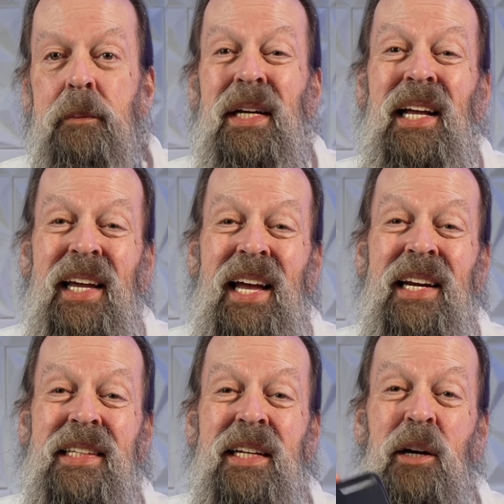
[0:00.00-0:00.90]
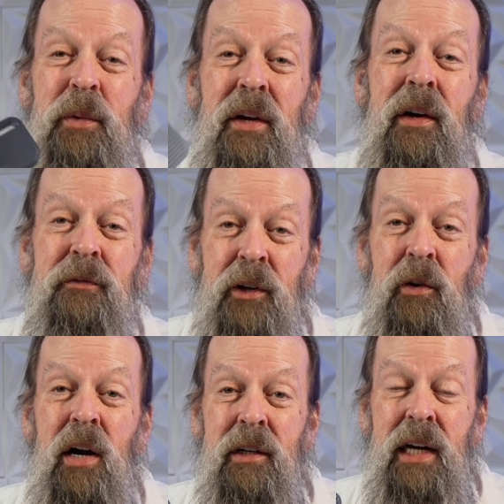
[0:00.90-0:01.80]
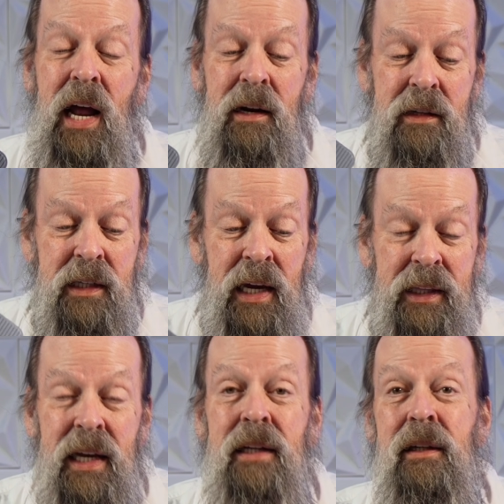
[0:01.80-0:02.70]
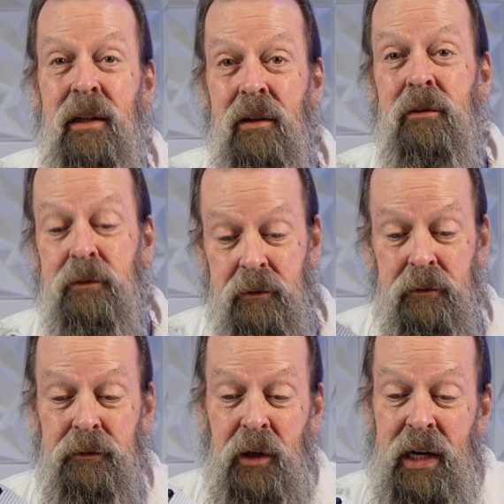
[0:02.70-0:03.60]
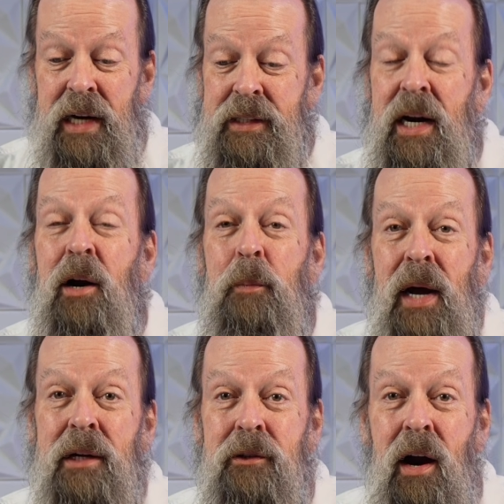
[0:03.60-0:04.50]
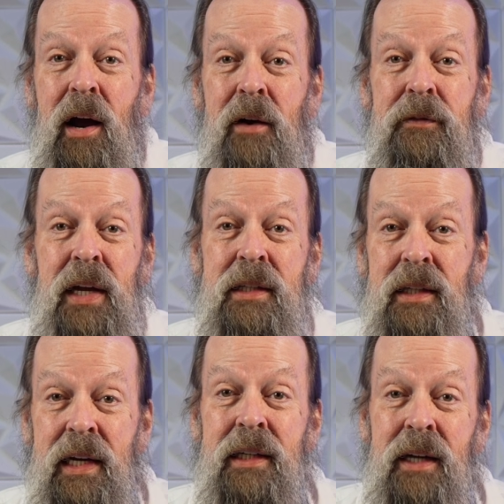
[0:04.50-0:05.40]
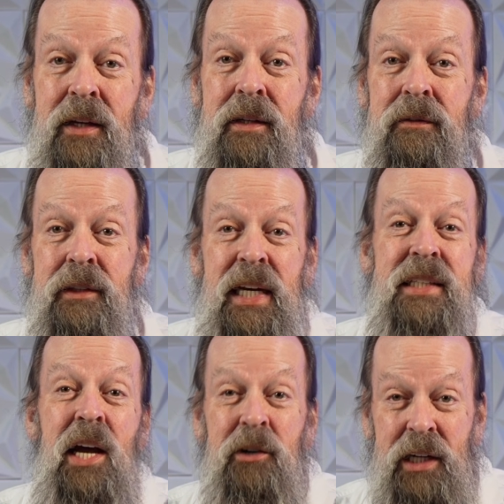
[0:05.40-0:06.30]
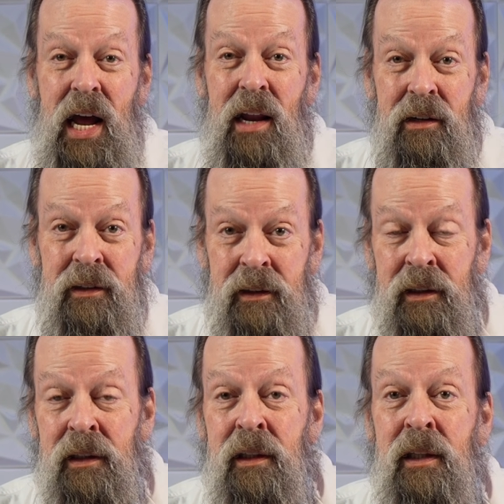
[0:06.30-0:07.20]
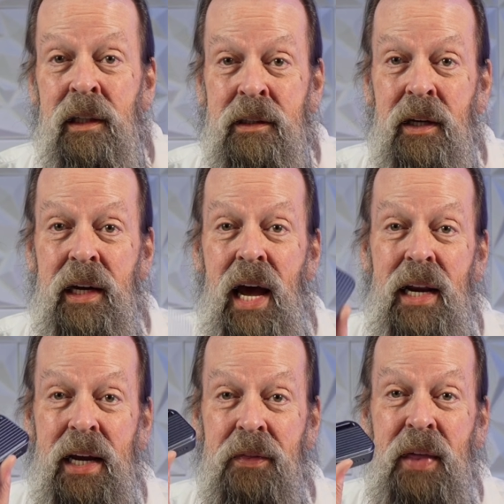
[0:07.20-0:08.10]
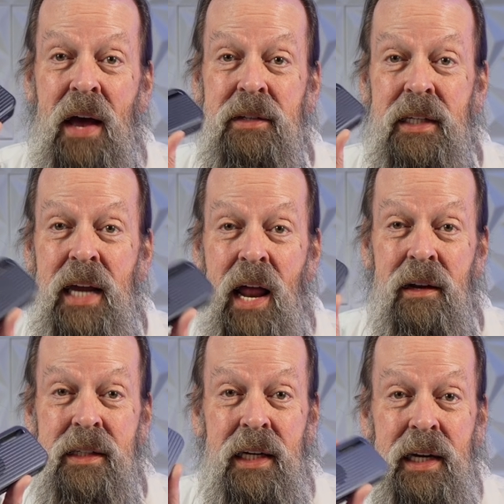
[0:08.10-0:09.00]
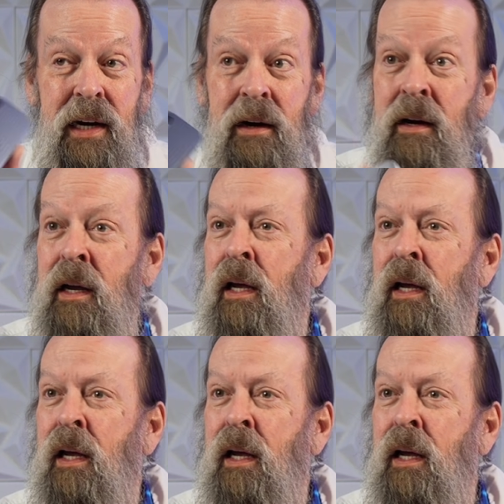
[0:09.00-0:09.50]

But again, it's going to be a few hundred dollars. And then, you know, for an eight terabyte drive, that's like another $600. So you got like a thousand dollars in here.